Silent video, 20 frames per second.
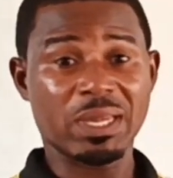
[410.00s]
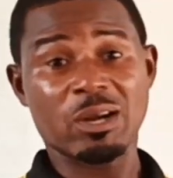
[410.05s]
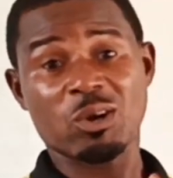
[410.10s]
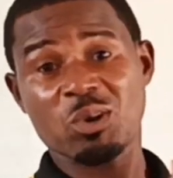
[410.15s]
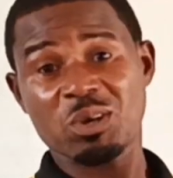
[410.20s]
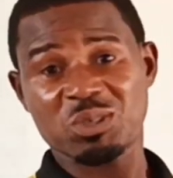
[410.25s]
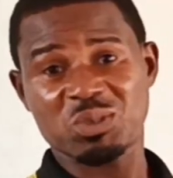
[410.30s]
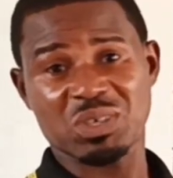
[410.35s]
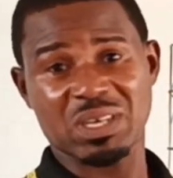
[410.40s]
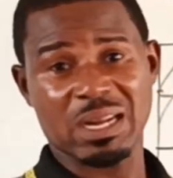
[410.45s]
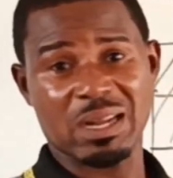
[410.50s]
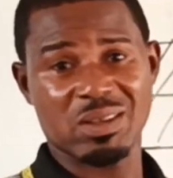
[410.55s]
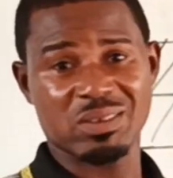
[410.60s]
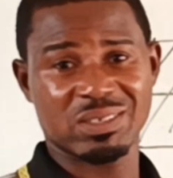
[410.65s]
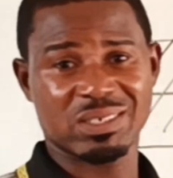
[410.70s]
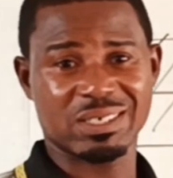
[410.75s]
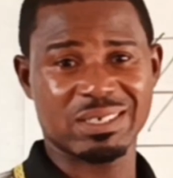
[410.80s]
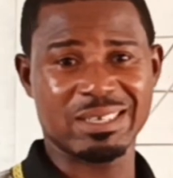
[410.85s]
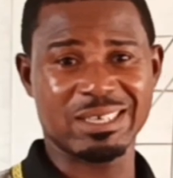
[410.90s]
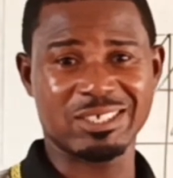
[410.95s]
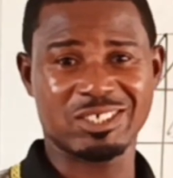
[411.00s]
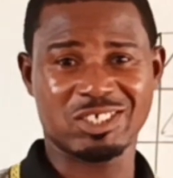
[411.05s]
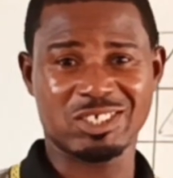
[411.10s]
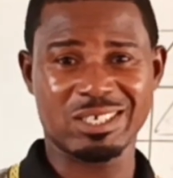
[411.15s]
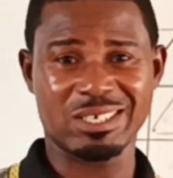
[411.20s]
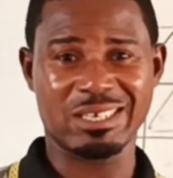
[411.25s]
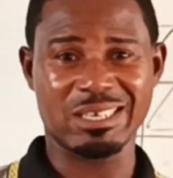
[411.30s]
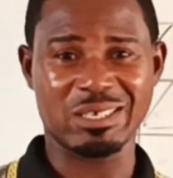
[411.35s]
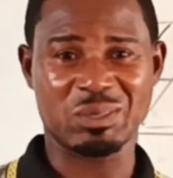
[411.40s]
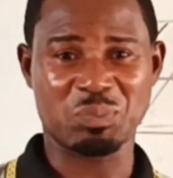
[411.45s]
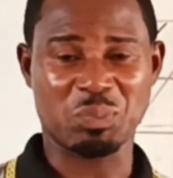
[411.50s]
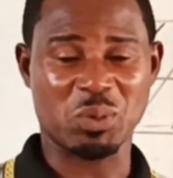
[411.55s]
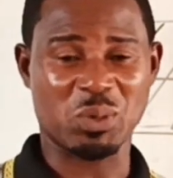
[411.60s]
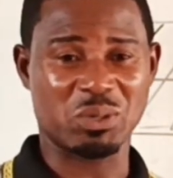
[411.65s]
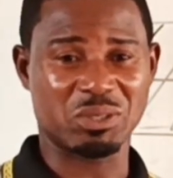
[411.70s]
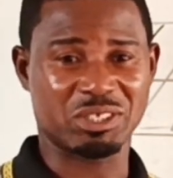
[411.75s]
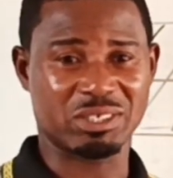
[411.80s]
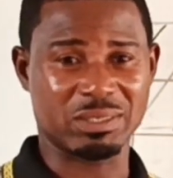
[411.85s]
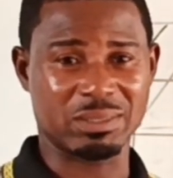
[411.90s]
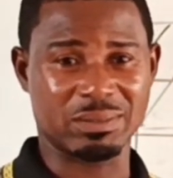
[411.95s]
We are going to count the
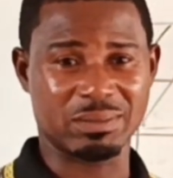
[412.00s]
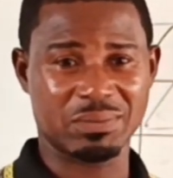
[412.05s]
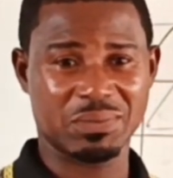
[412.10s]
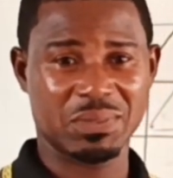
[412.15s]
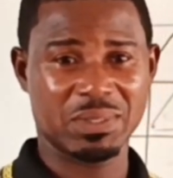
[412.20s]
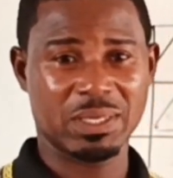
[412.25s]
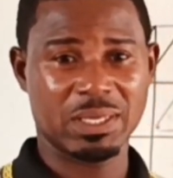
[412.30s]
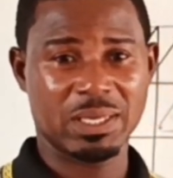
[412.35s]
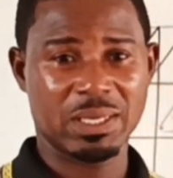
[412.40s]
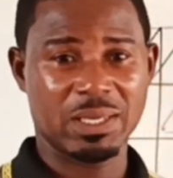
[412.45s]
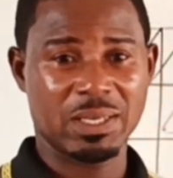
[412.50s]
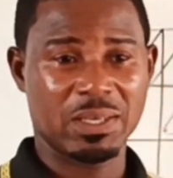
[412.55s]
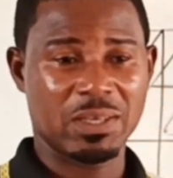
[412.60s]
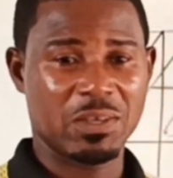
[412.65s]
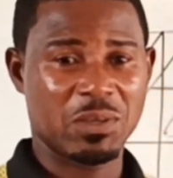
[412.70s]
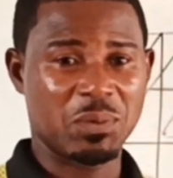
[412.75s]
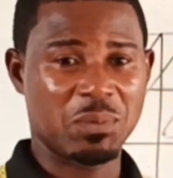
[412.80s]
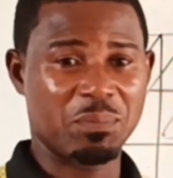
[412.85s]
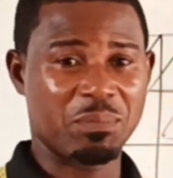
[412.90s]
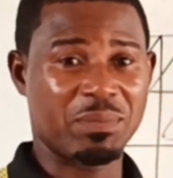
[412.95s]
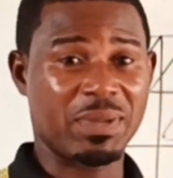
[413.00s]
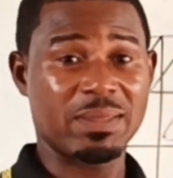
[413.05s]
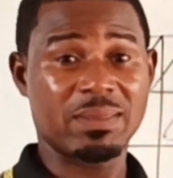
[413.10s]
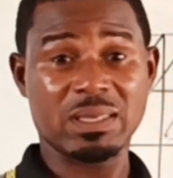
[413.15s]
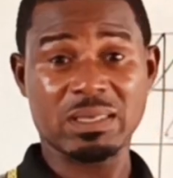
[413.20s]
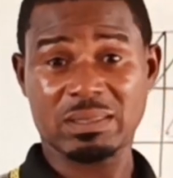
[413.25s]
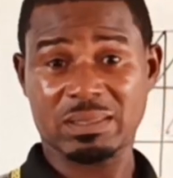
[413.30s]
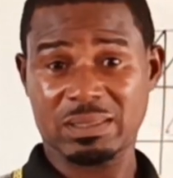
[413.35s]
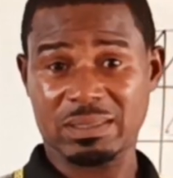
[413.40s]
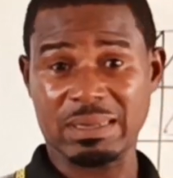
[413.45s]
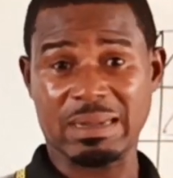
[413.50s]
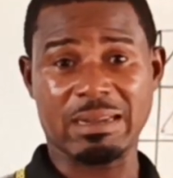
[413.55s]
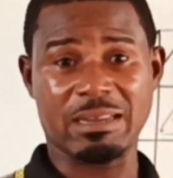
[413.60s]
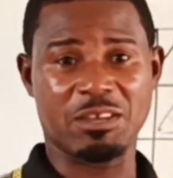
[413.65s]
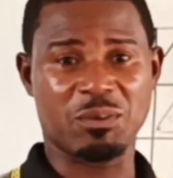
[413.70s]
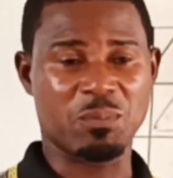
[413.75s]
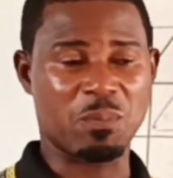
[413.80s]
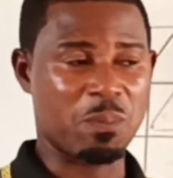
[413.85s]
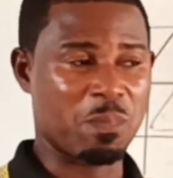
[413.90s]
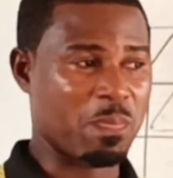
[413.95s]
shaded portion. But this
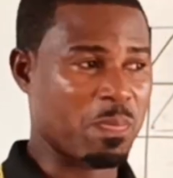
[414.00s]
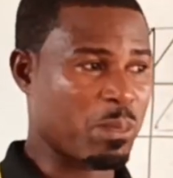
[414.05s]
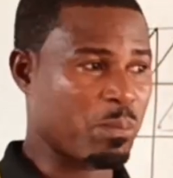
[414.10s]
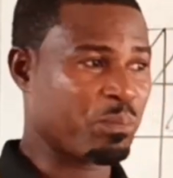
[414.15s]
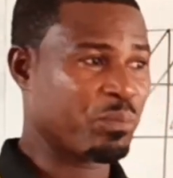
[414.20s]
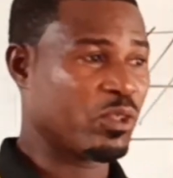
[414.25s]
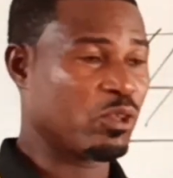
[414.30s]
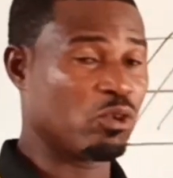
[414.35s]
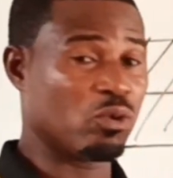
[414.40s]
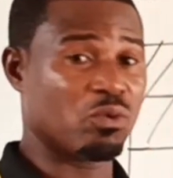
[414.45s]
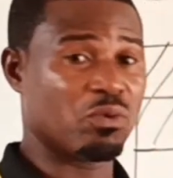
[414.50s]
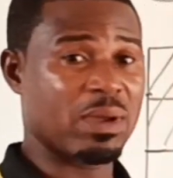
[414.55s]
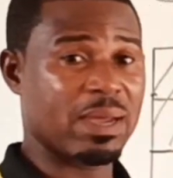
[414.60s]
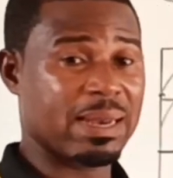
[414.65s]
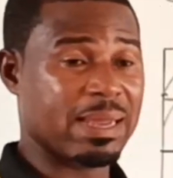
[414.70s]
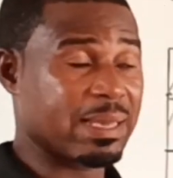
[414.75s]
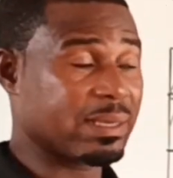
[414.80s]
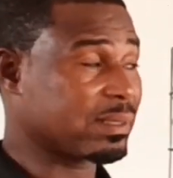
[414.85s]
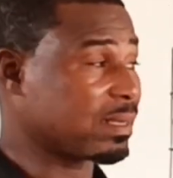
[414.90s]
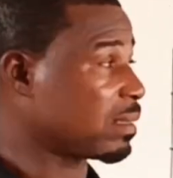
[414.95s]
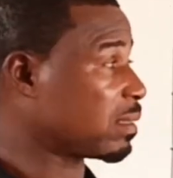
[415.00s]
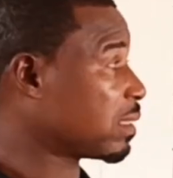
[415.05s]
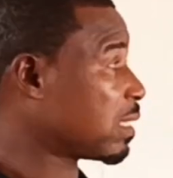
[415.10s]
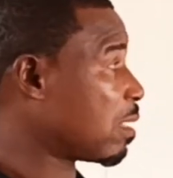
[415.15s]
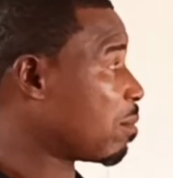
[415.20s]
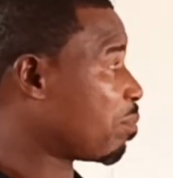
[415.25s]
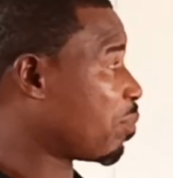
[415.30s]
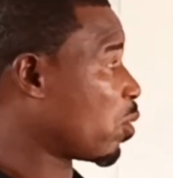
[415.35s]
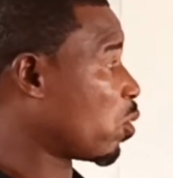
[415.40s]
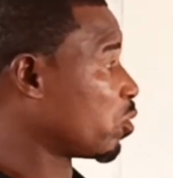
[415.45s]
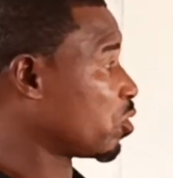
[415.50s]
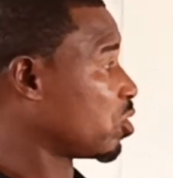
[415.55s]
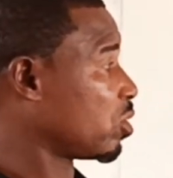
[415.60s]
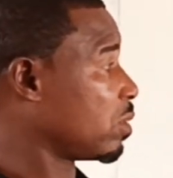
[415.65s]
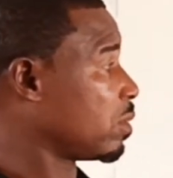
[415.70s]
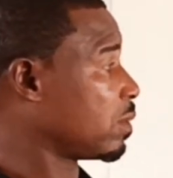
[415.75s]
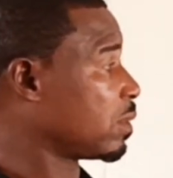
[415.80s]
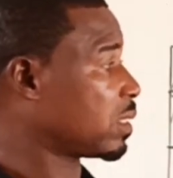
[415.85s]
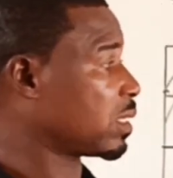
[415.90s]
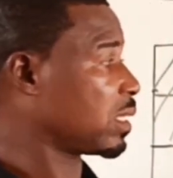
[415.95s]
time, you realize that some
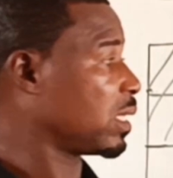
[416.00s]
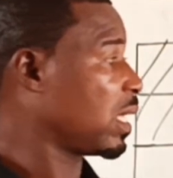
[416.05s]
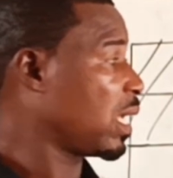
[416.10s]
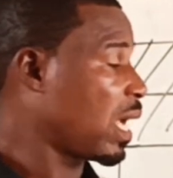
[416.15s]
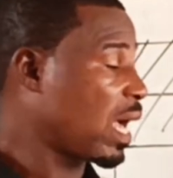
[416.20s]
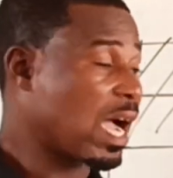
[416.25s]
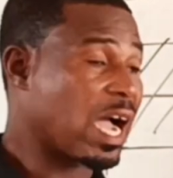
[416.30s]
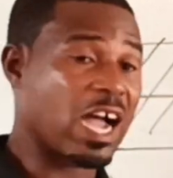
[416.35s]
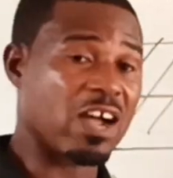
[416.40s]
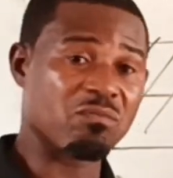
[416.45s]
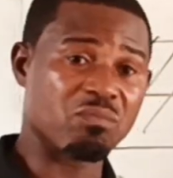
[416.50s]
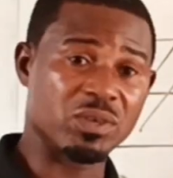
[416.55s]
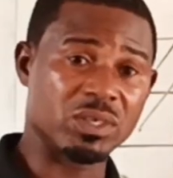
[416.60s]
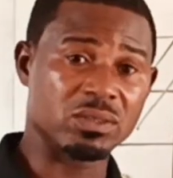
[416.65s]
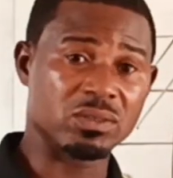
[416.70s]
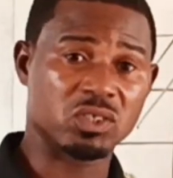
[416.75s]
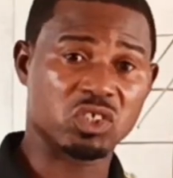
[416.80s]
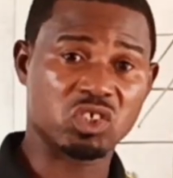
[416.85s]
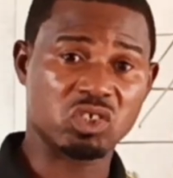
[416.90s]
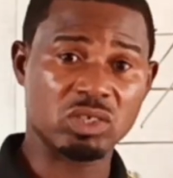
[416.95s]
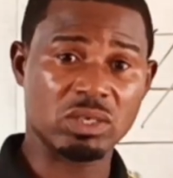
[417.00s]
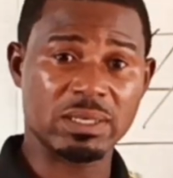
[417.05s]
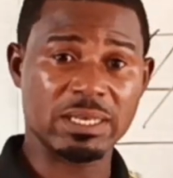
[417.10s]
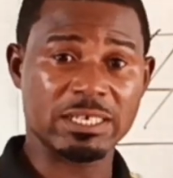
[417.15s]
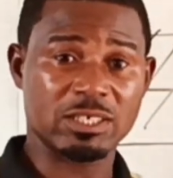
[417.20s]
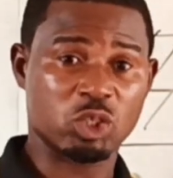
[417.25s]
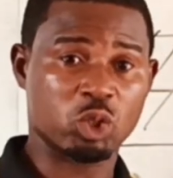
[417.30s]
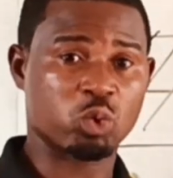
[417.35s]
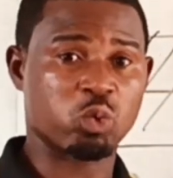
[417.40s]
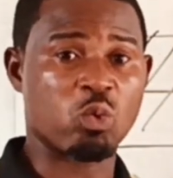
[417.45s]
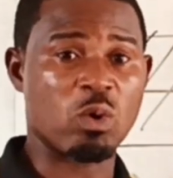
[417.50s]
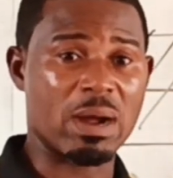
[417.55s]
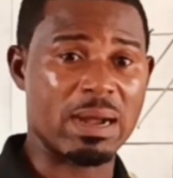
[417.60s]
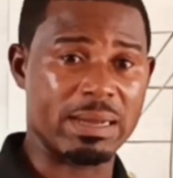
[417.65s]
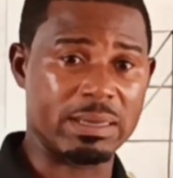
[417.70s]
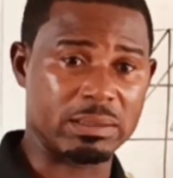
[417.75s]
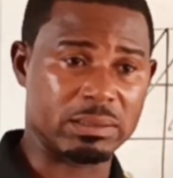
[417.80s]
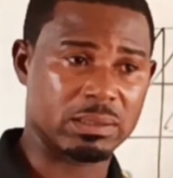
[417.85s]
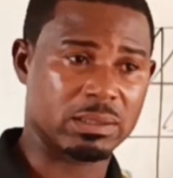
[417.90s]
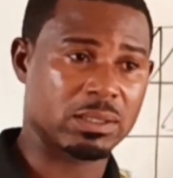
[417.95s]
portions have been shaded
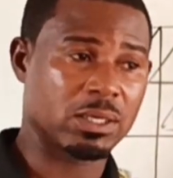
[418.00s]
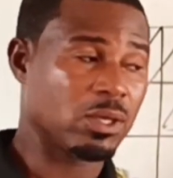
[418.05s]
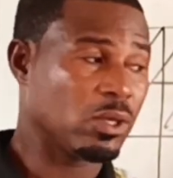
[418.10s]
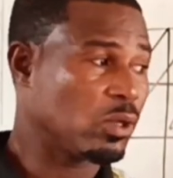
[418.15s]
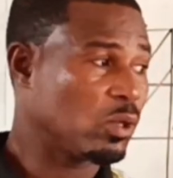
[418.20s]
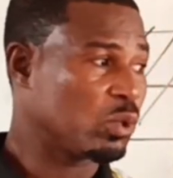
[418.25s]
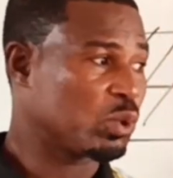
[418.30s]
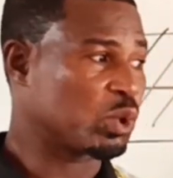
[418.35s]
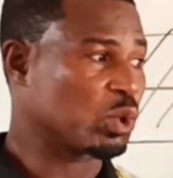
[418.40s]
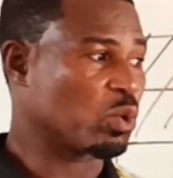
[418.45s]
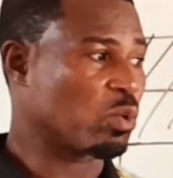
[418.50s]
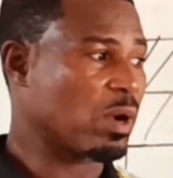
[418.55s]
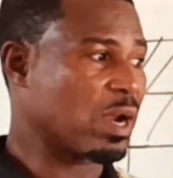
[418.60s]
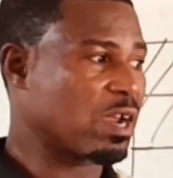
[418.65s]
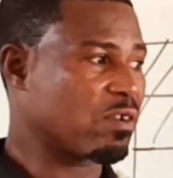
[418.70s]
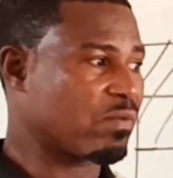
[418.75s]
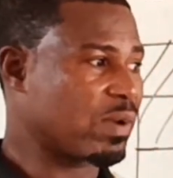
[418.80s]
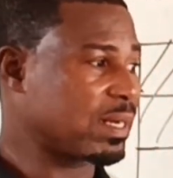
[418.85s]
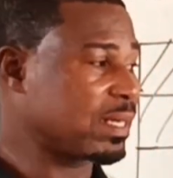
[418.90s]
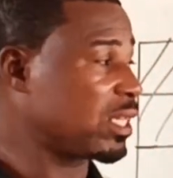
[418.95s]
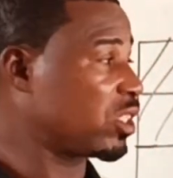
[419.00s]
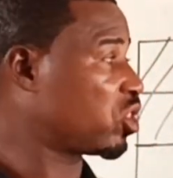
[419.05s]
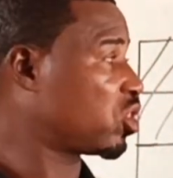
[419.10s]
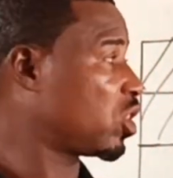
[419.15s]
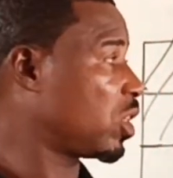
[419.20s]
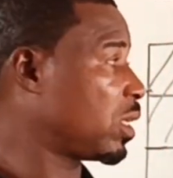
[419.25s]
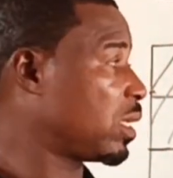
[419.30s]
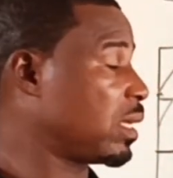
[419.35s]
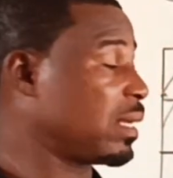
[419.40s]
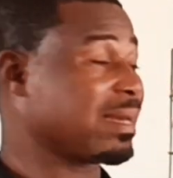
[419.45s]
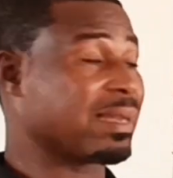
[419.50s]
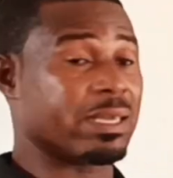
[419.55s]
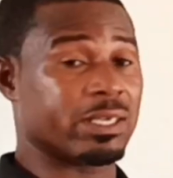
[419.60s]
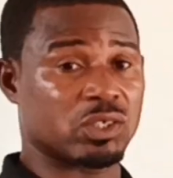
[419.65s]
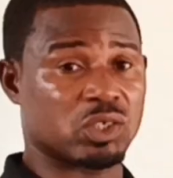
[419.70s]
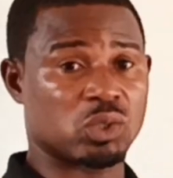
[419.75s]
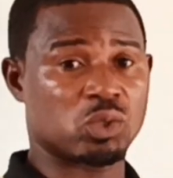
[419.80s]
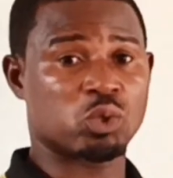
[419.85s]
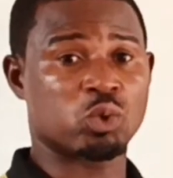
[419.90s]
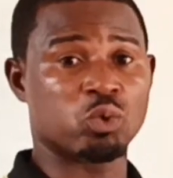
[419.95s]
twice. So wherever the
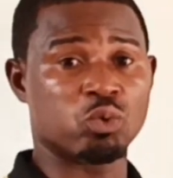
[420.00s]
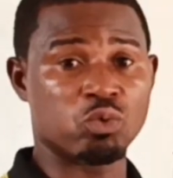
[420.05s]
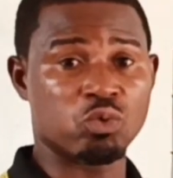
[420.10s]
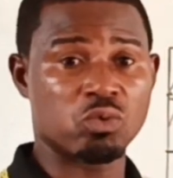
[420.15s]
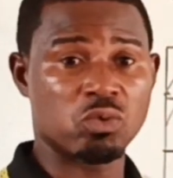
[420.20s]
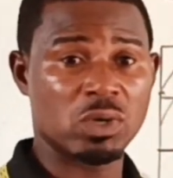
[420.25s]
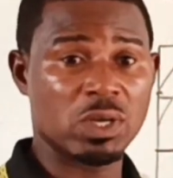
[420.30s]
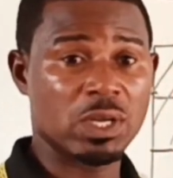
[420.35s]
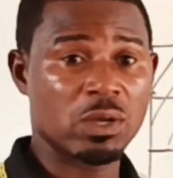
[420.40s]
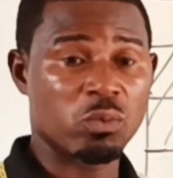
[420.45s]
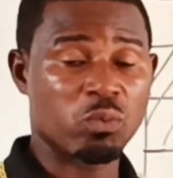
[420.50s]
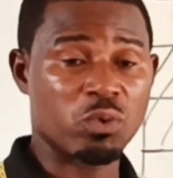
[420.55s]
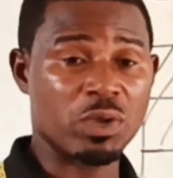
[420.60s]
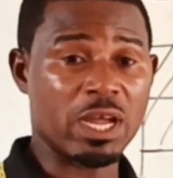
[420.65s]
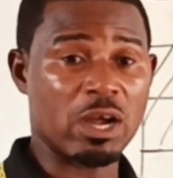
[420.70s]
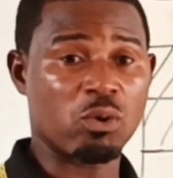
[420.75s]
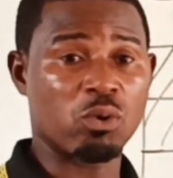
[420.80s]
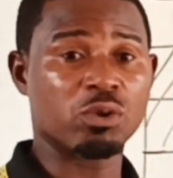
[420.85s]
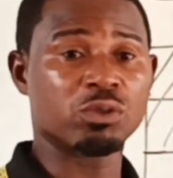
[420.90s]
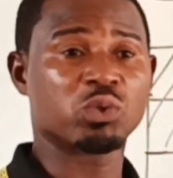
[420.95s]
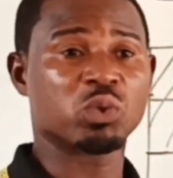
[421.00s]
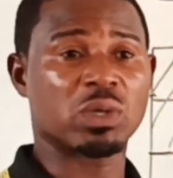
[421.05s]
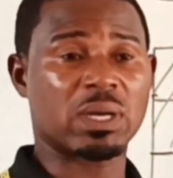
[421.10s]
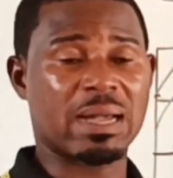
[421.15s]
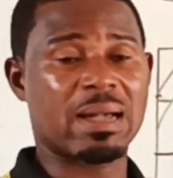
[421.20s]
shading is 2, we are